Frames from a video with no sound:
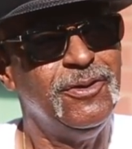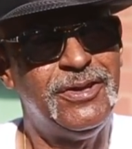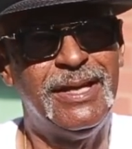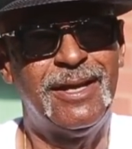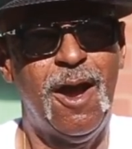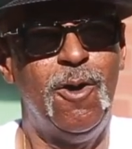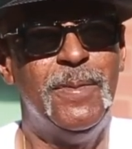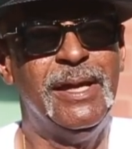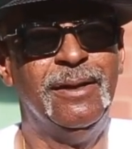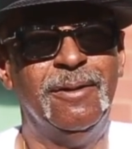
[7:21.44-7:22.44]
she called
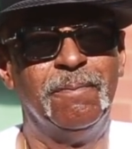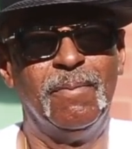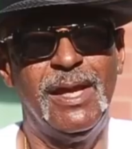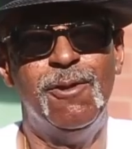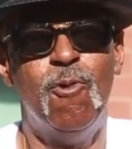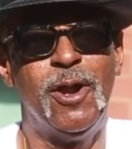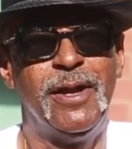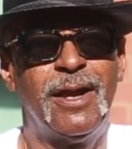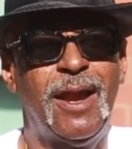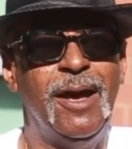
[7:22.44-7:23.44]
me in, uh, in one
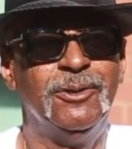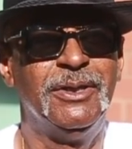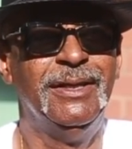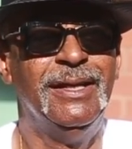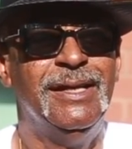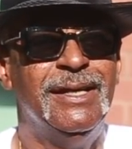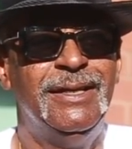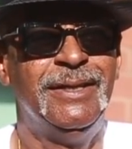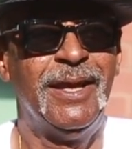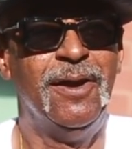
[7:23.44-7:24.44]
of the closets.
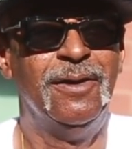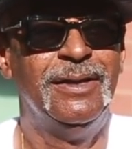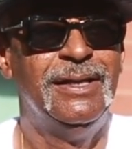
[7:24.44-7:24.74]
She said, uh,